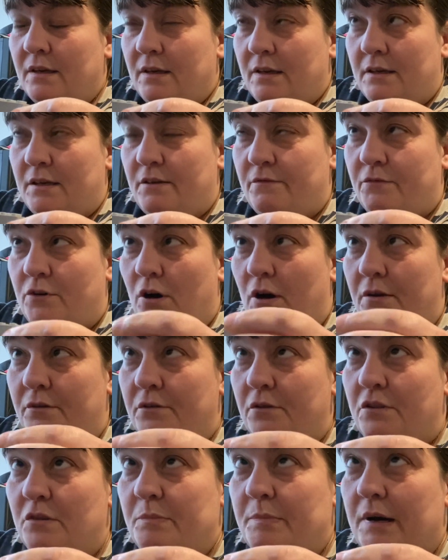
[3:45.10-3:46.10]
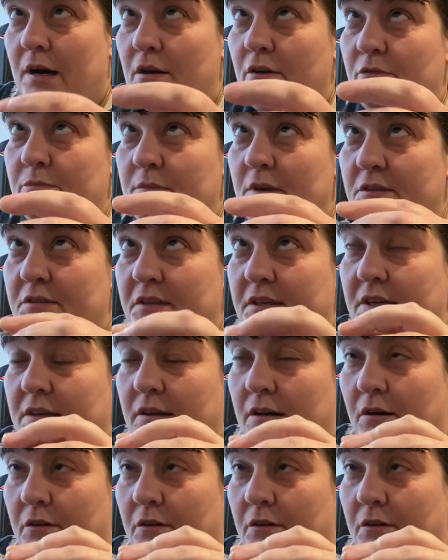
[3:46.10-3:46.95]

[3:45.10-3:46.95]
You've got another bar of music